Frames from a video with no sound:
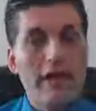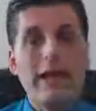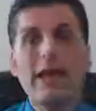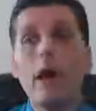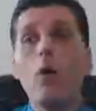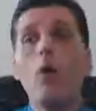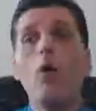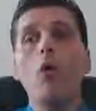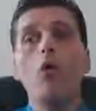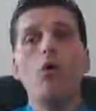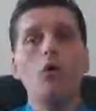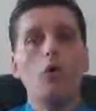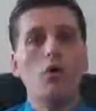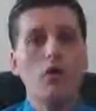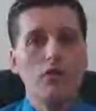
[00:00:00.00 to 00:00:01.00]
and now all
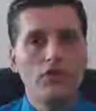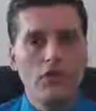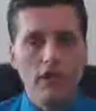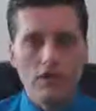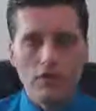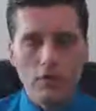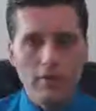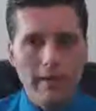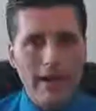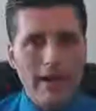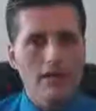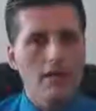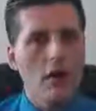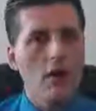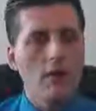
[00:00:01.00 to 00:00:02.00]
the world central
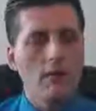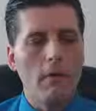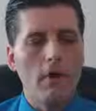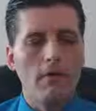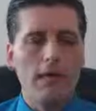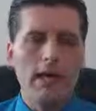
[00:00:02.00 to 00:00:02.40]
banks are